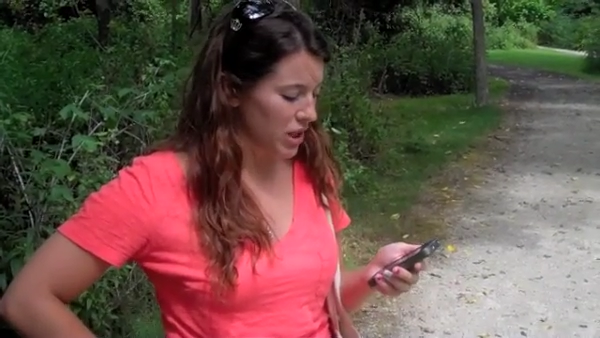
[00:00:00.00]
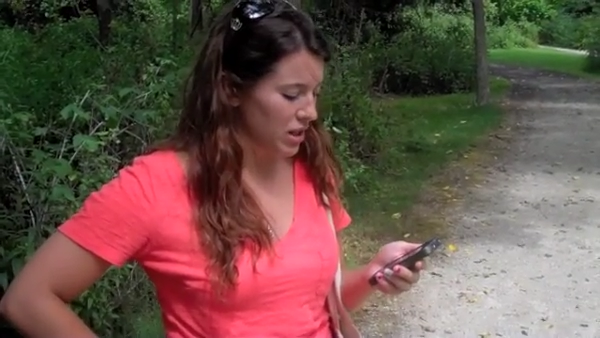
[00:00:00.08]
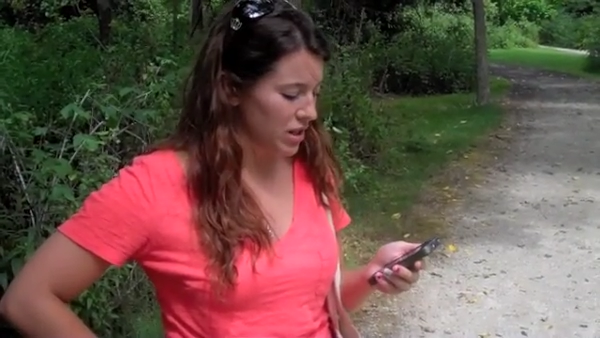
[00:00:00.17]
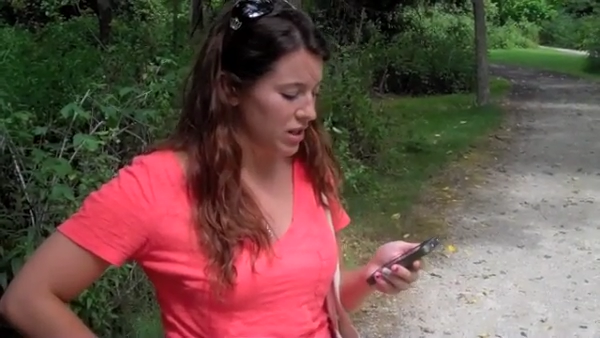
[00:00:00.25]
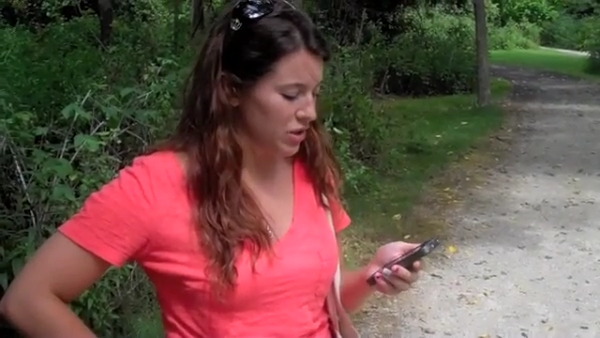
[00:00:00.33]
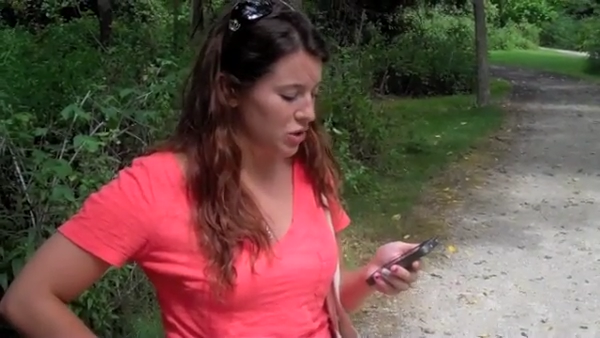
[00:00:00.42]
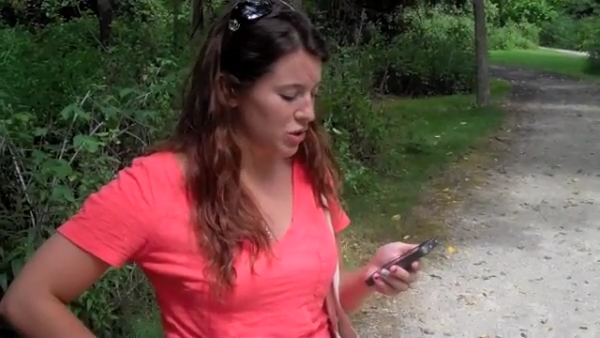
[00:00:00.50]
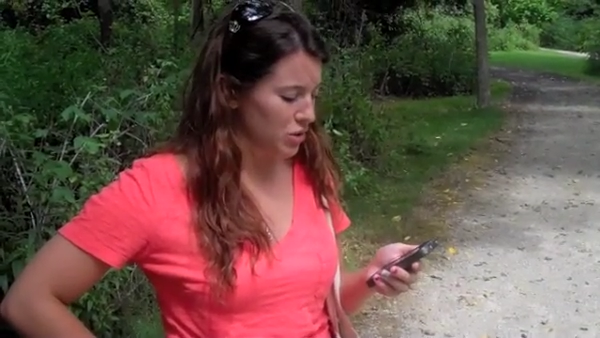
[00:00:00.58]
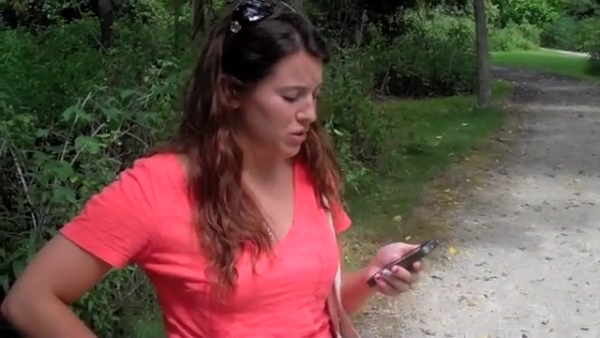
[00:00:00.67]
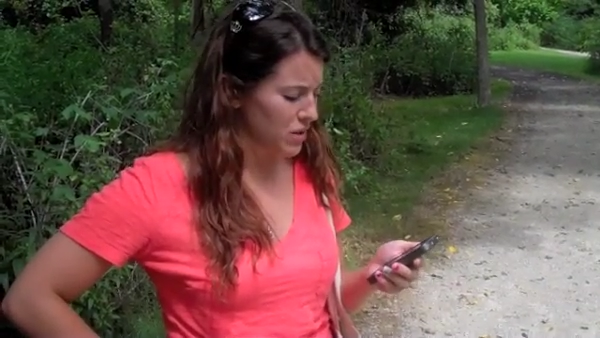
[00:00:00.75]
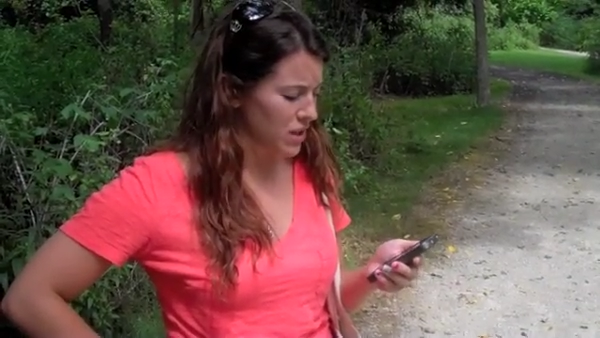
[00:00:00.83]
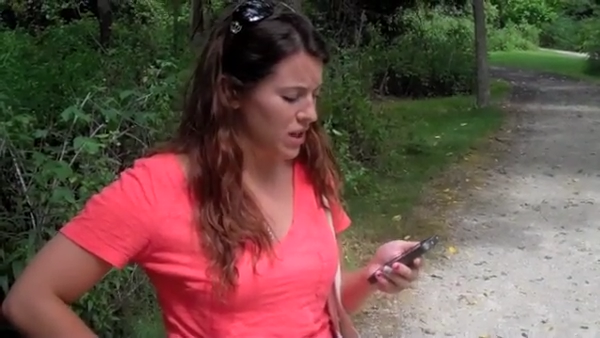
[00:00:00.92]
and need to
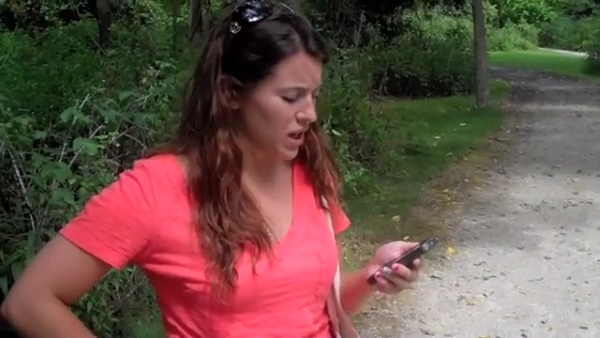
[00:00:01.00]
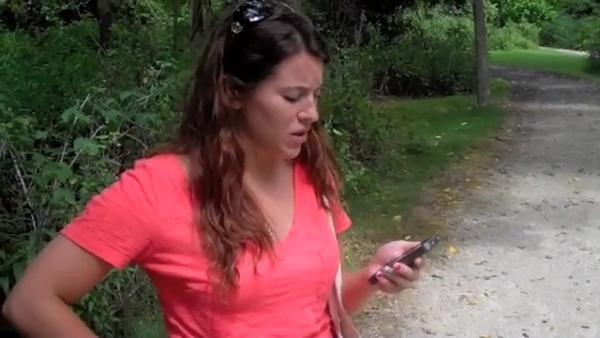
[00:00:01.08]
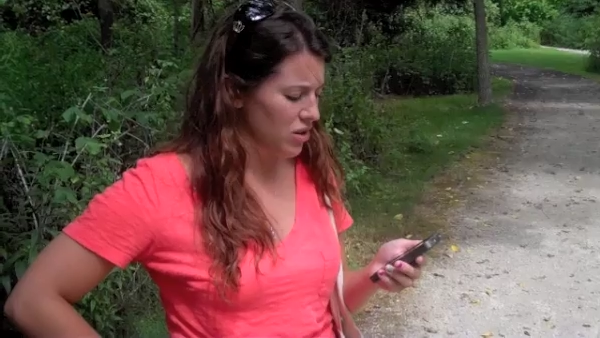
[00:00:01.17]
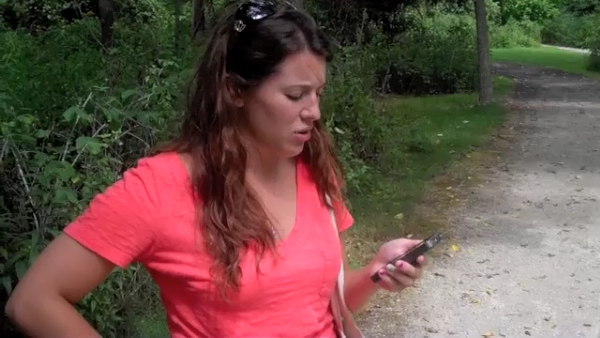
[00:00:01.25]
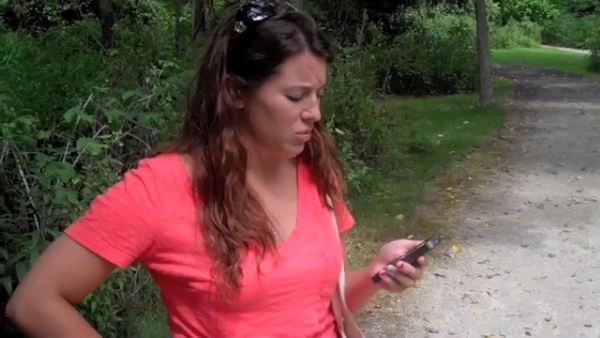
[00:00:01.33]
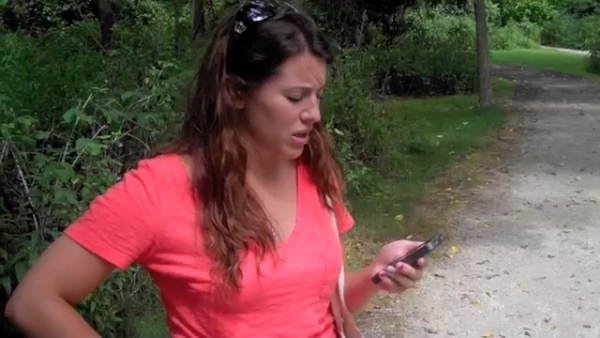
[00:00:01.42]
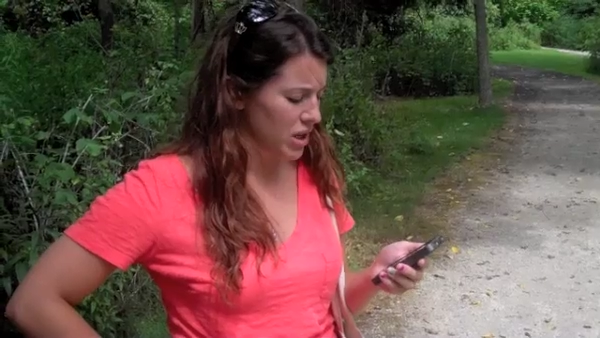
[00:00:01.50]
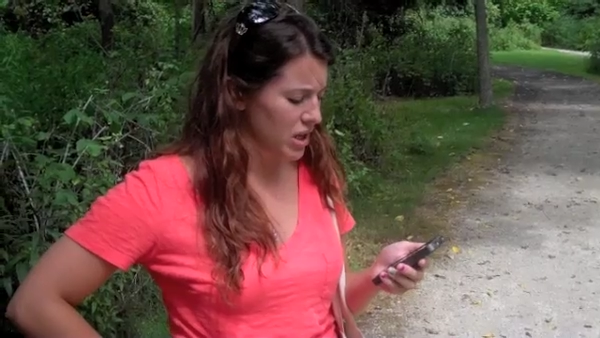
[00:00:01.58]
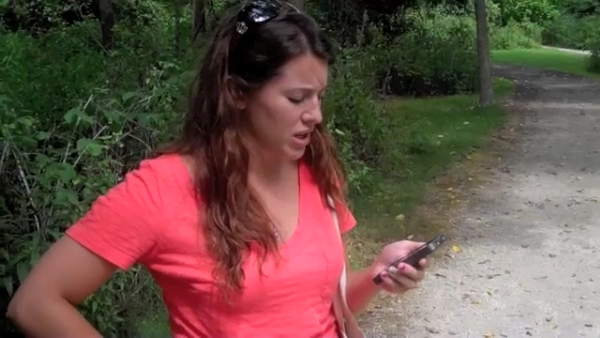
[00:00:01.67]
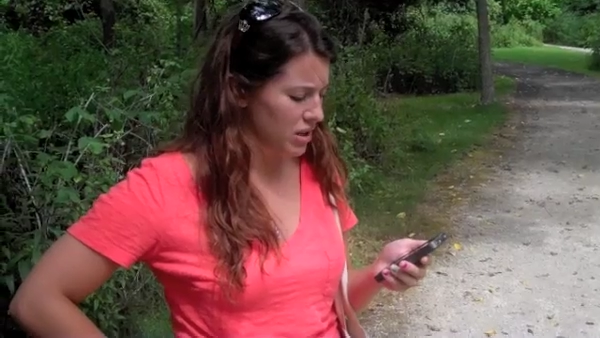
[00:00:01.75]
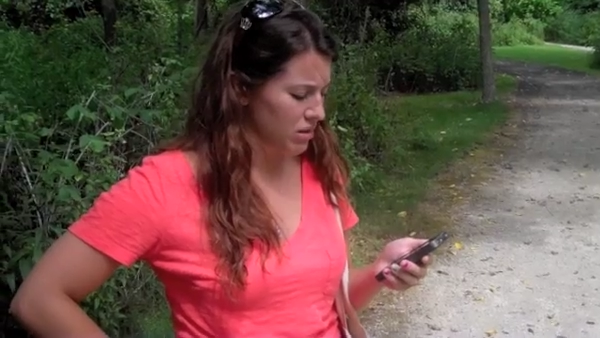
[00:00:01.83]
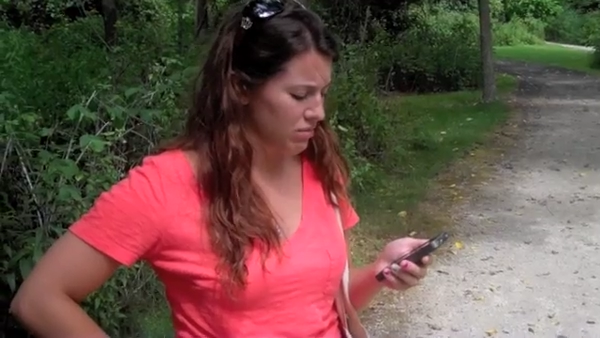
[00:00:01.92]
go the other
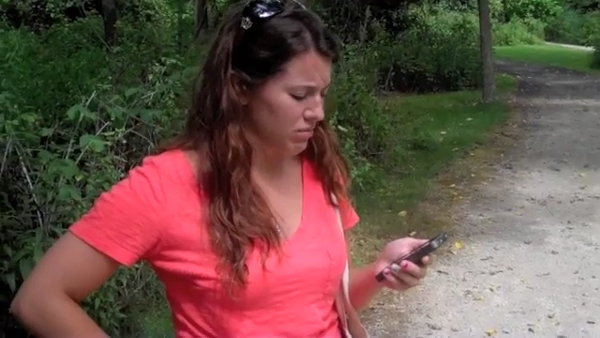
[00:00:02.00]
way.